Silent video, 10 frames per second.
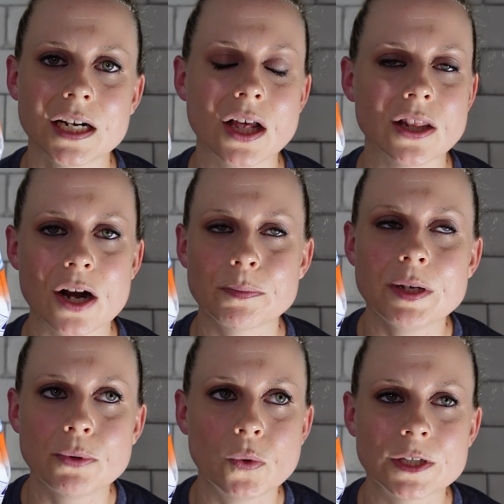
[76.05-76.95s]
A lot of
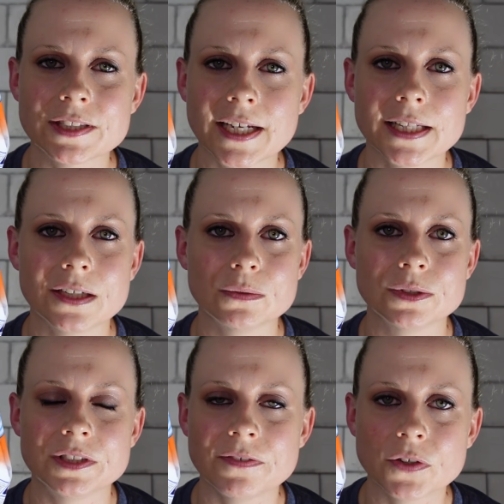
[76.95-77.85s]
people were saying that it
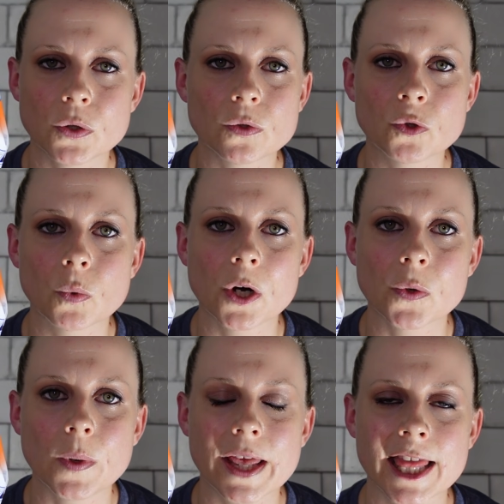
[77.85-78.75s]
was difficult to
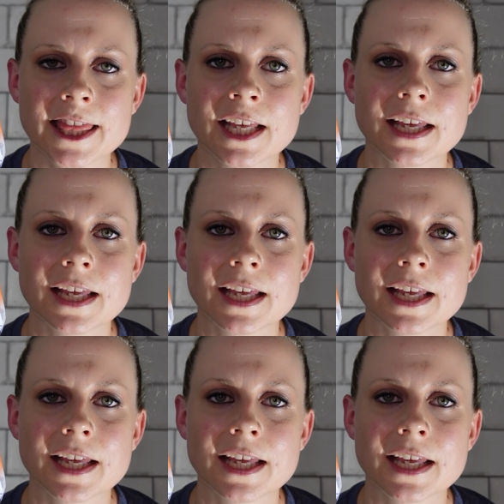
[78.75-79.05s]
work with